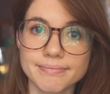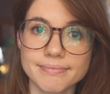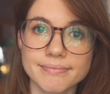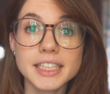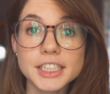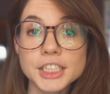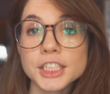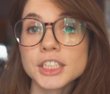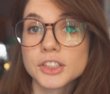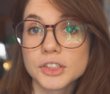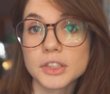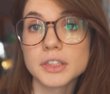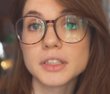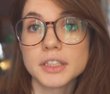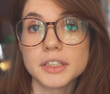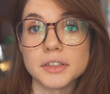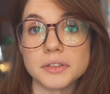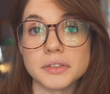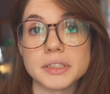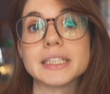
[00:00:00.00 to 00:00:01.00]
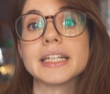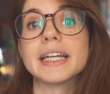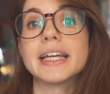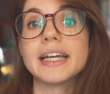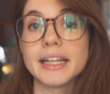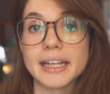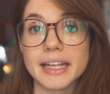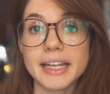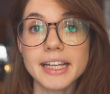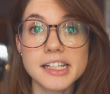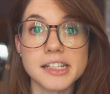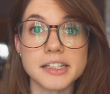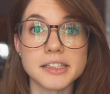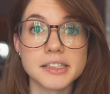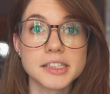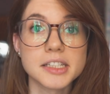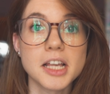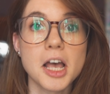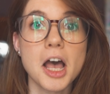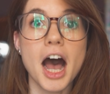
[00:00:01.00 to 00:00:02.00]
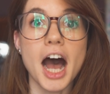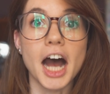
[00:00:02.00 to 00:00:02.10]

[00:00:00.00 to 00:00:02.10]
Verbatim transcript: This is good news. It is.